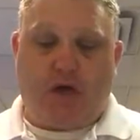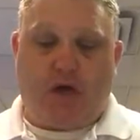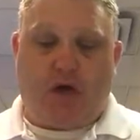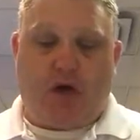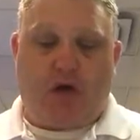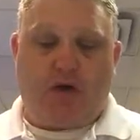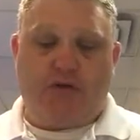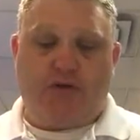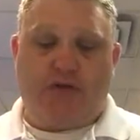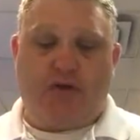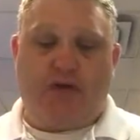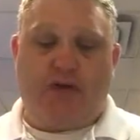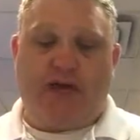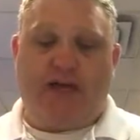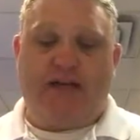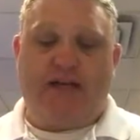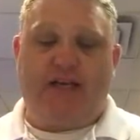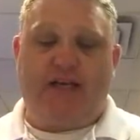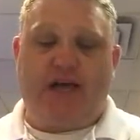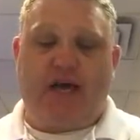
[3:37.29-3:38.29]
Also,
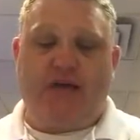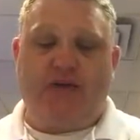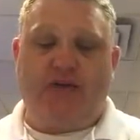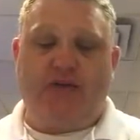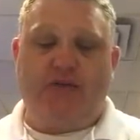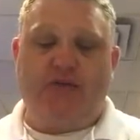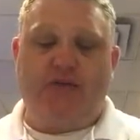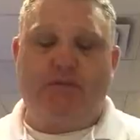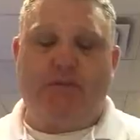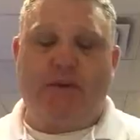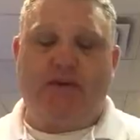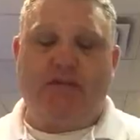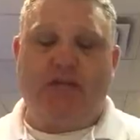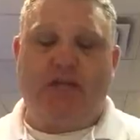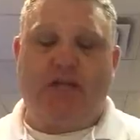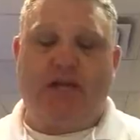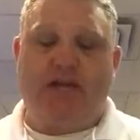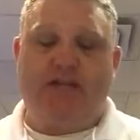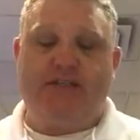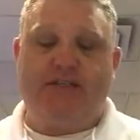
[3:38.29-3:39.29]
like a doctor who
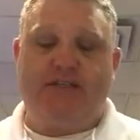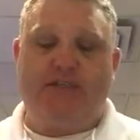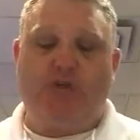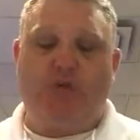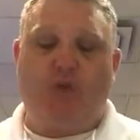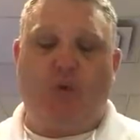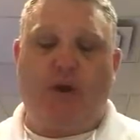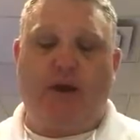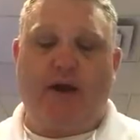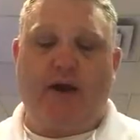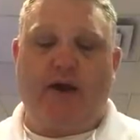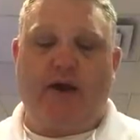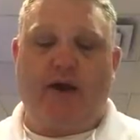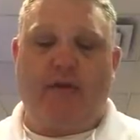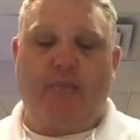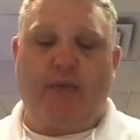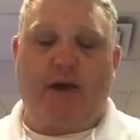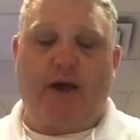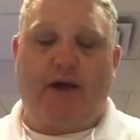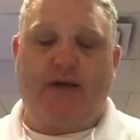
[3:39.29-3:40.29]
specializes in one area
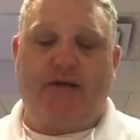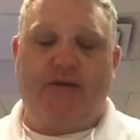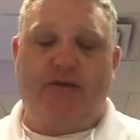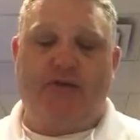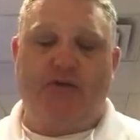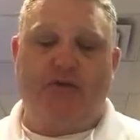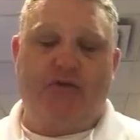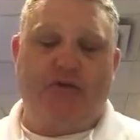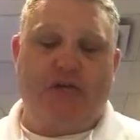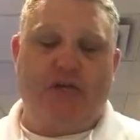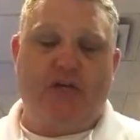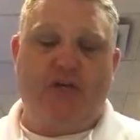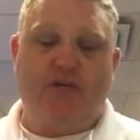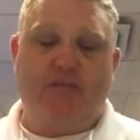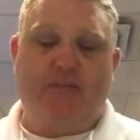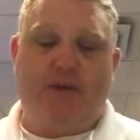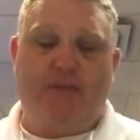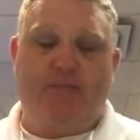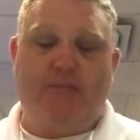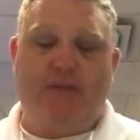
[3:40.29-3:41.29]
of practice, your skills
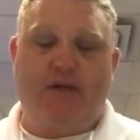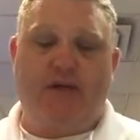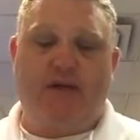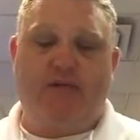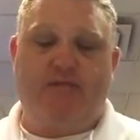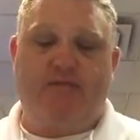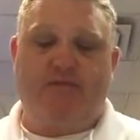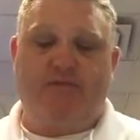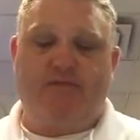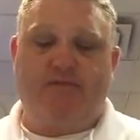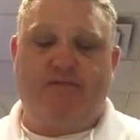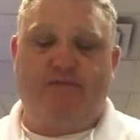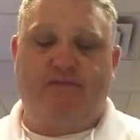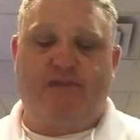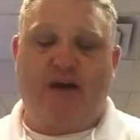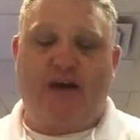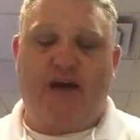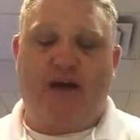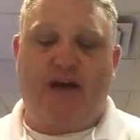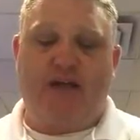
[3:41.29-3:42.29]
may be
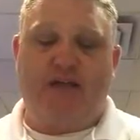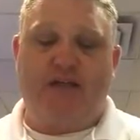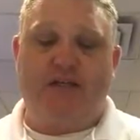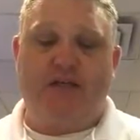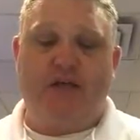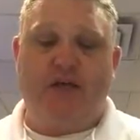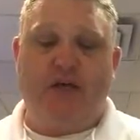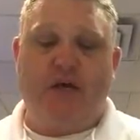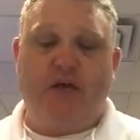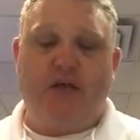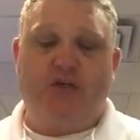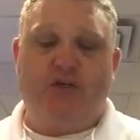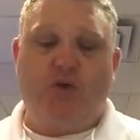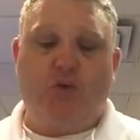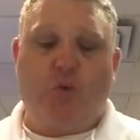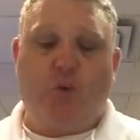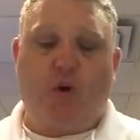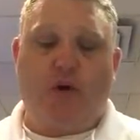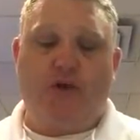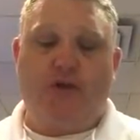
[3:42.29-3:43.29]
confined to
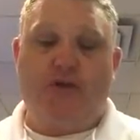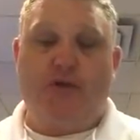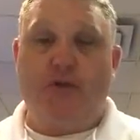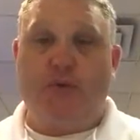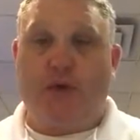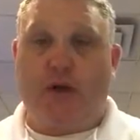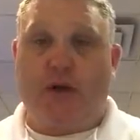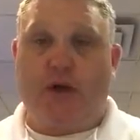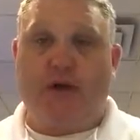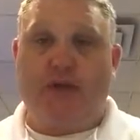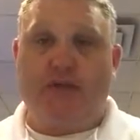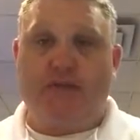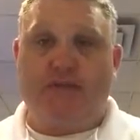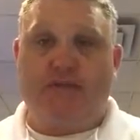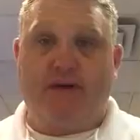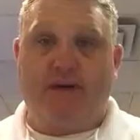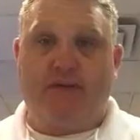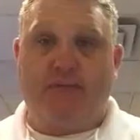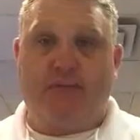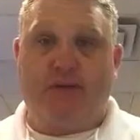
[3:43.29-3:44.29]
1 or 2 areas of
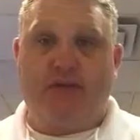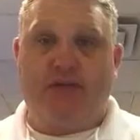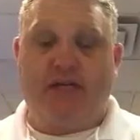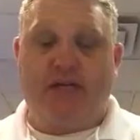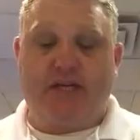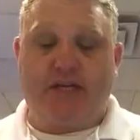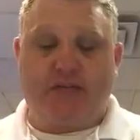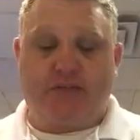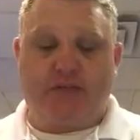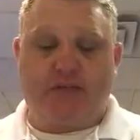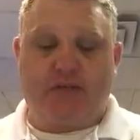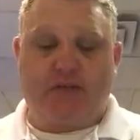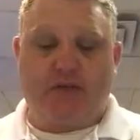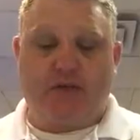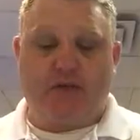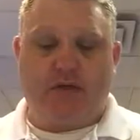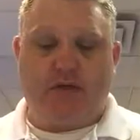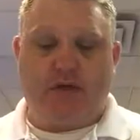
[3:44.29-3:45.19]
expertise.